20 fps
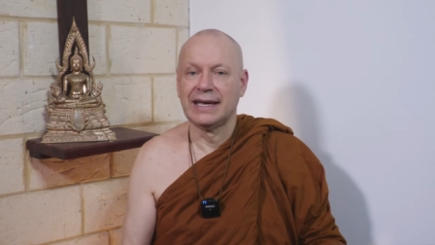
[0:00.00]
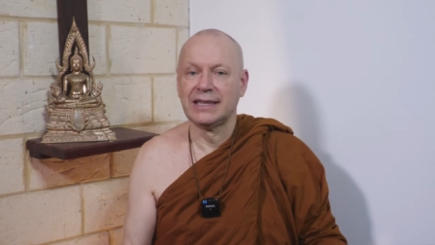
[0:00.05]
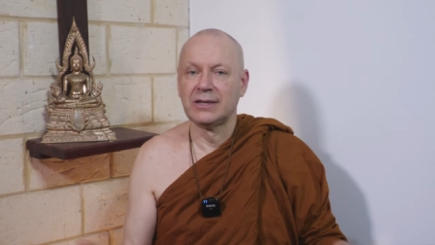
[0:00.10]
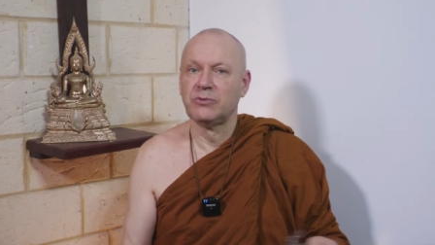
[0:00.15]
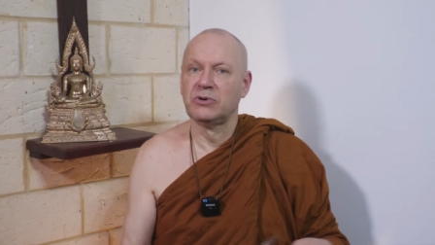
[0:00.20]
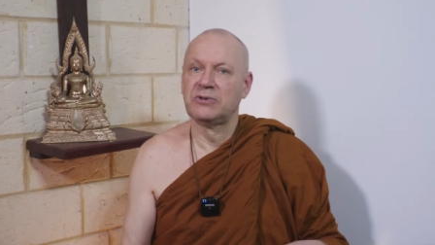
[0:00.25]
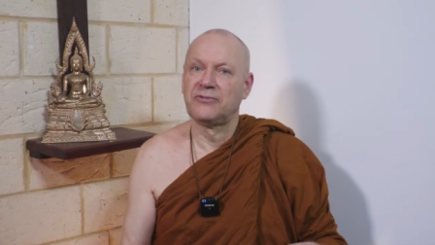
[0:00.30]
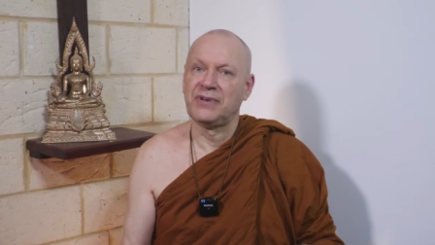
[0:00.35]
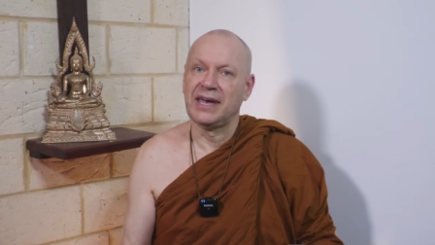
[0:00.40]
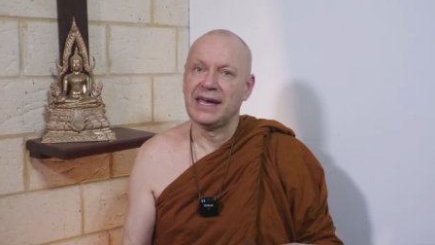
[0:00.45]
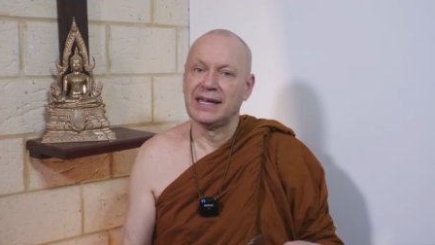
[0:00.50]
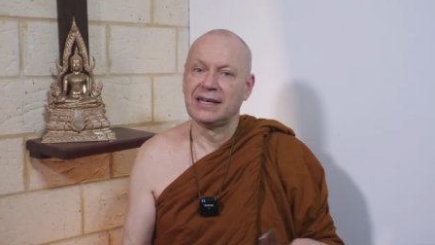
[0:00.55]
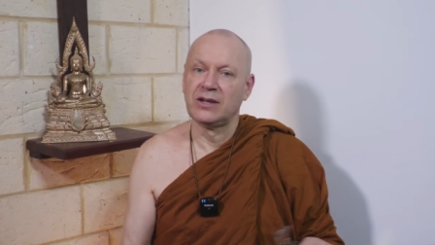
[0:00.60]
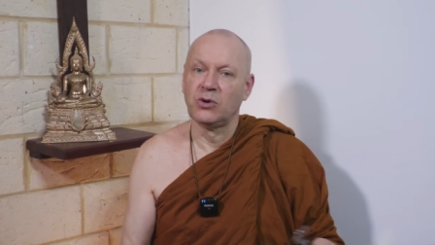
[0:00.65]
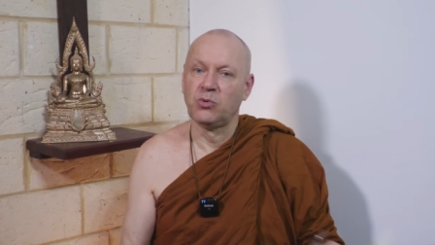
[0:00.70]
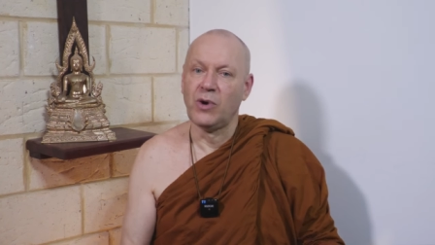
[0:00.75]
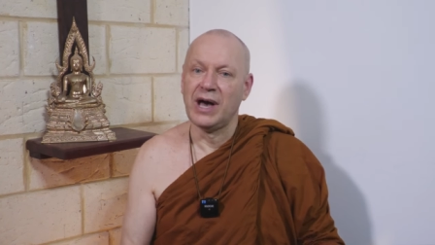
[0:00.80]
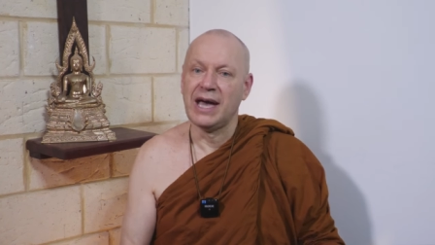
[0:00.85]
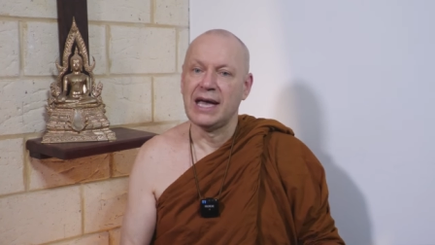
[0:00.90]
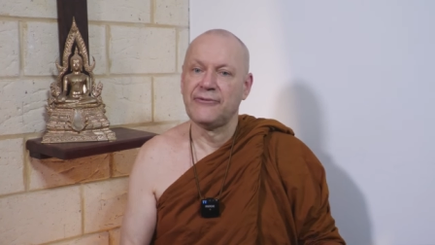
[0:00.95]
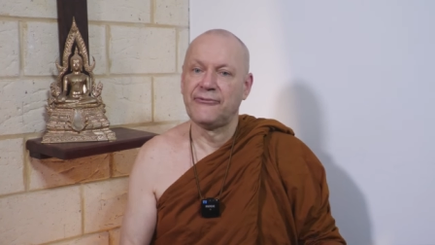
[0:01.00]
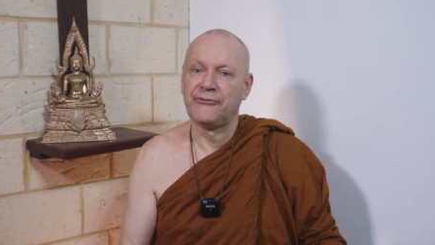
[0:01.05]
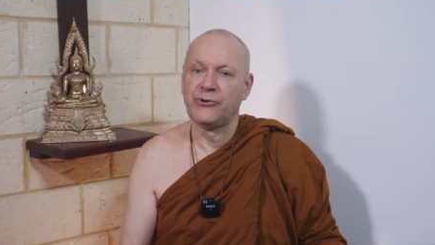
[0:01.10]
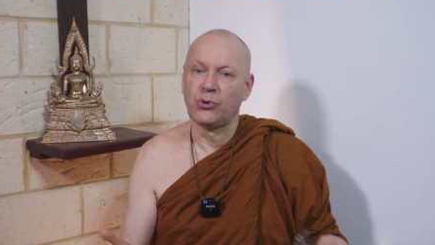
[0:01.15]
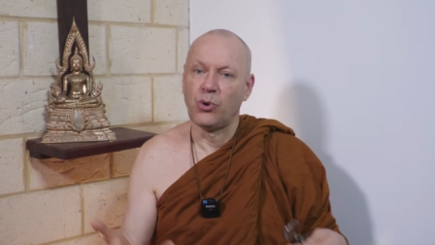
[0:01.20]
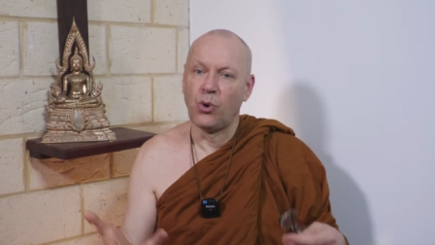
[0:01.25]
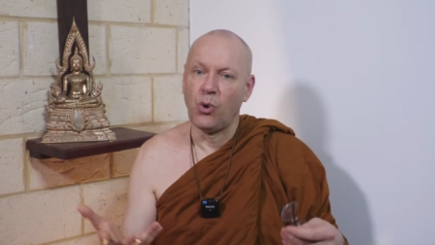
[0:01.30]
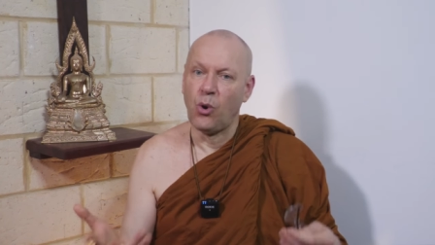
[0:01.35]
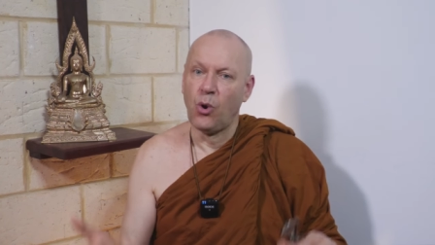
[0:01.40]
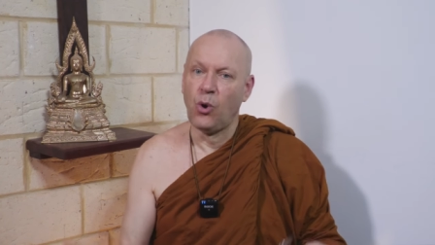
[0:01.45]
and they would fade away
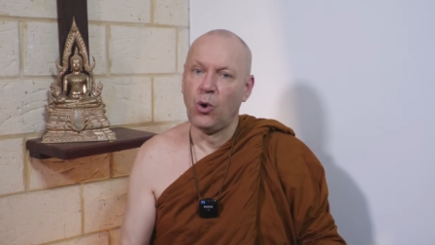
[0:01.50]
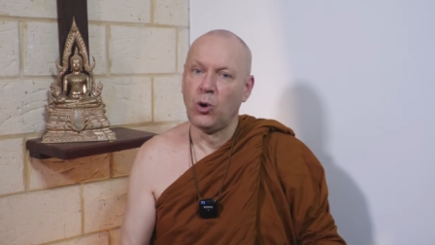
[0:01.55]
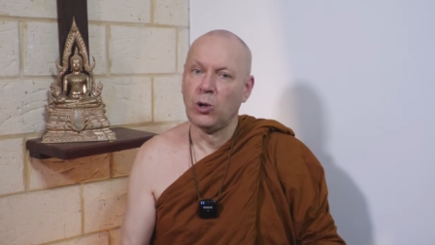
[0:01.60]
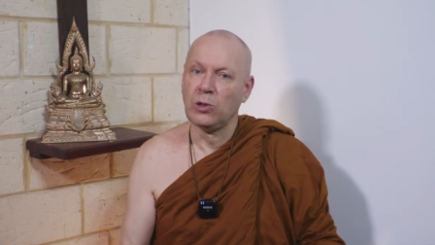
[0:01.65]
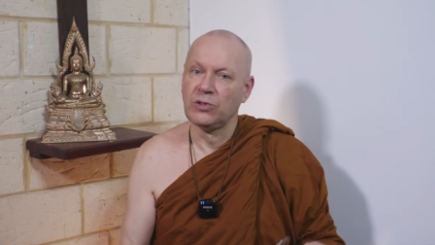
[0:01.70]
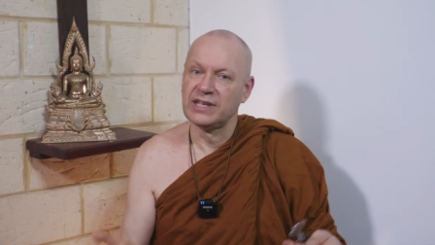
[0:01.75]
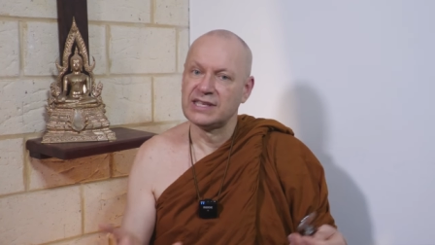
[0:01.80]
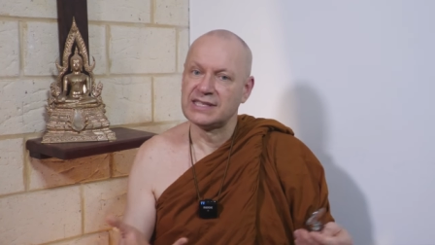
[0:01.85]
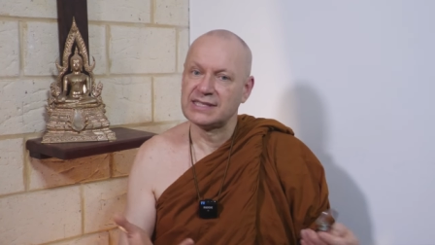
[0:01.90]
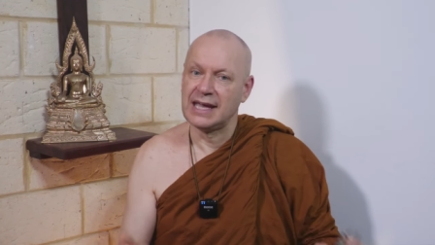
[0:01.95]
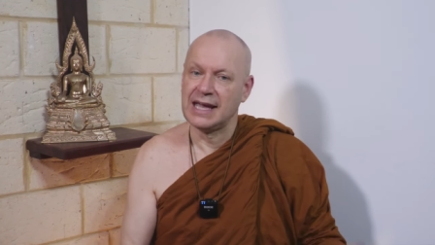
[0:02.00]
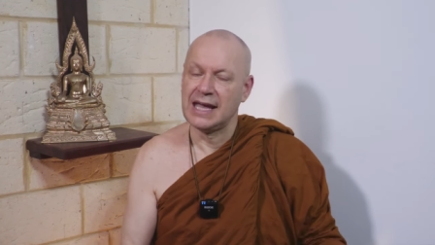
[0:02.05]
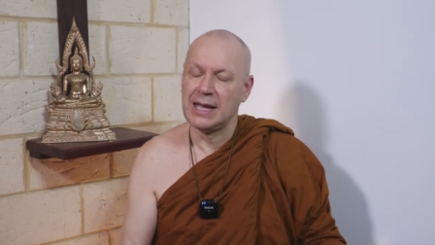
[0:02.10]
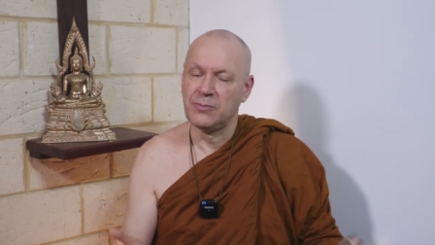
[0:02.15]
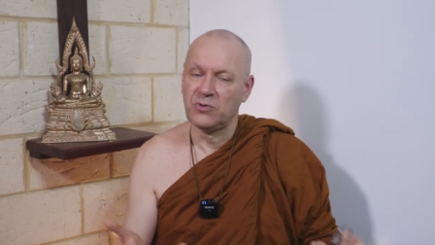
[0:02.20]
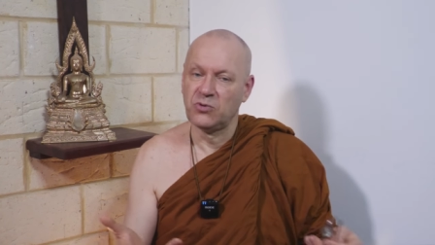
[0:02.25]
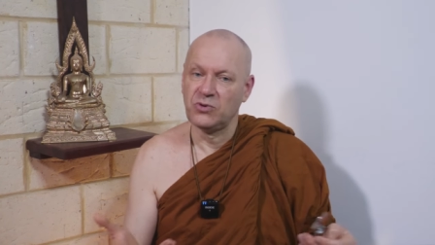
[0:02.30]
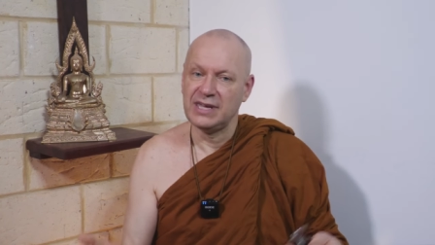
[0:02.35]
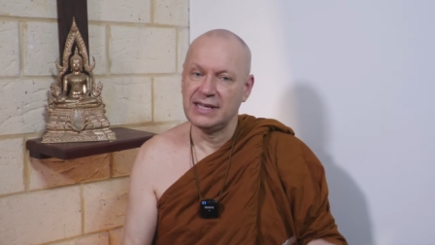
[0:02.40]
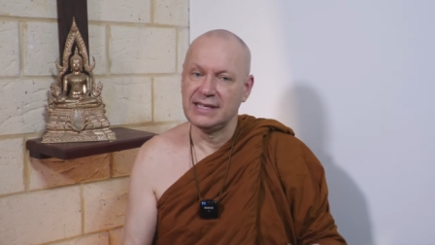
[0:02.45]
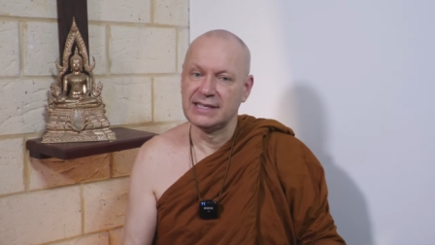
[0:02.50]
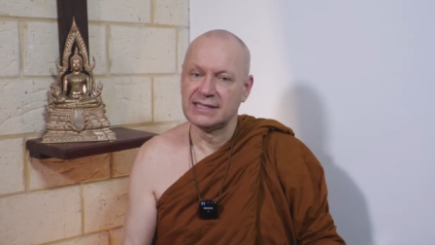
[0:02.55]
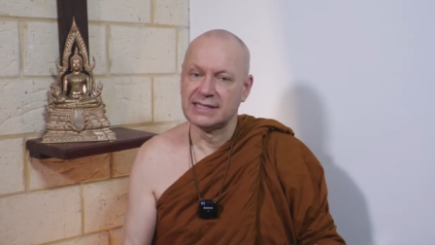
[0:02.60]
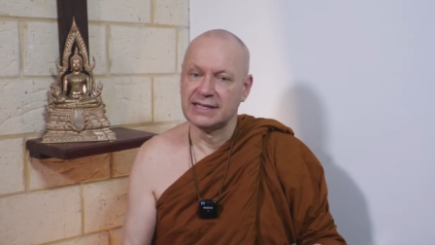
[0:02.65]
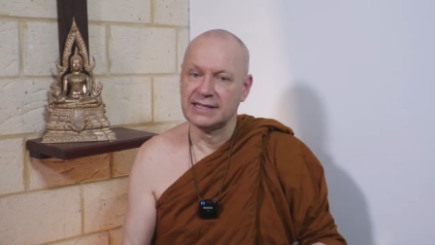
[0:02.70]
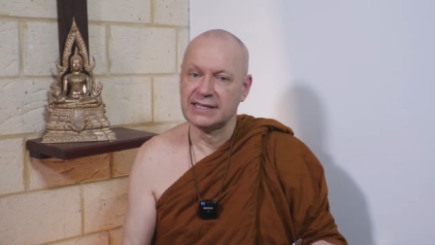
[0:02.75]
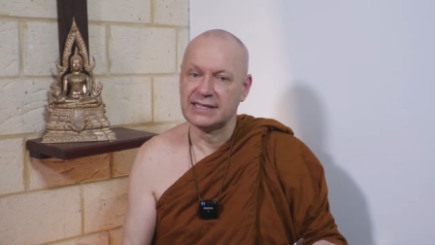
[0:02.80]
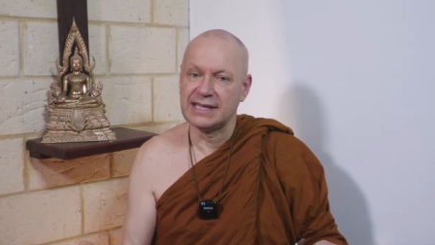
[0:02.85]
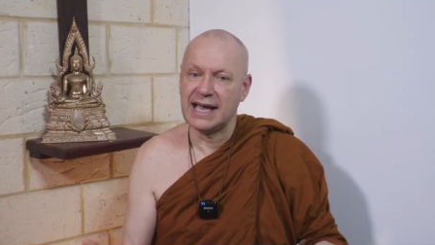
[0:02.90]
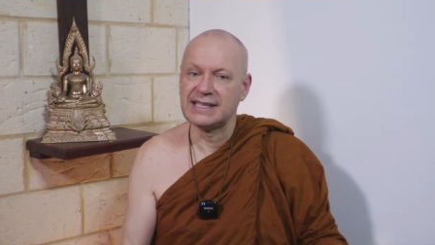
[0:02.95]
for all the same
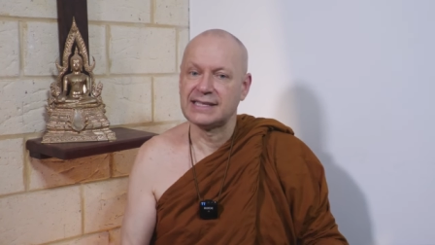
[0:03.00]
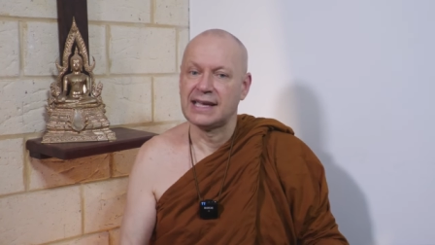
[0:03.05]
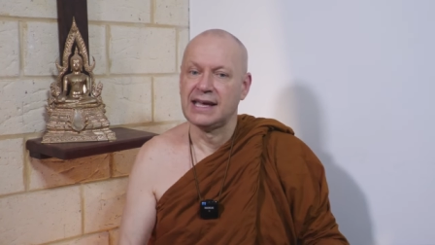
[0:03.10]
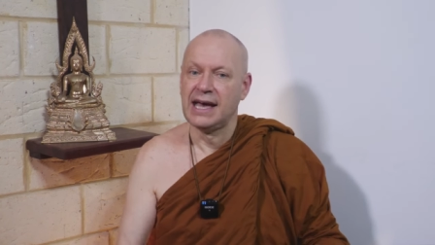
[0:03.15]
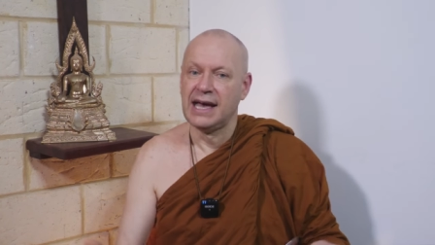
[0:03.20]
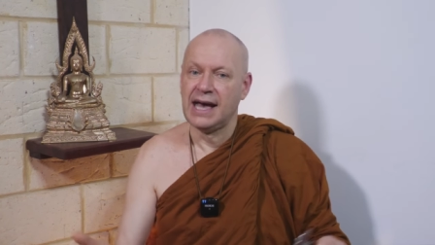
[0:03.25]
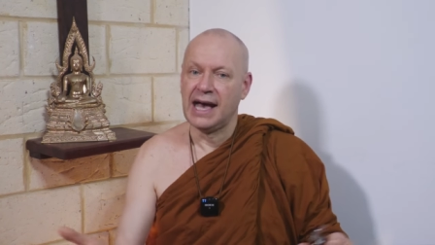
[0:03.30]
reasons as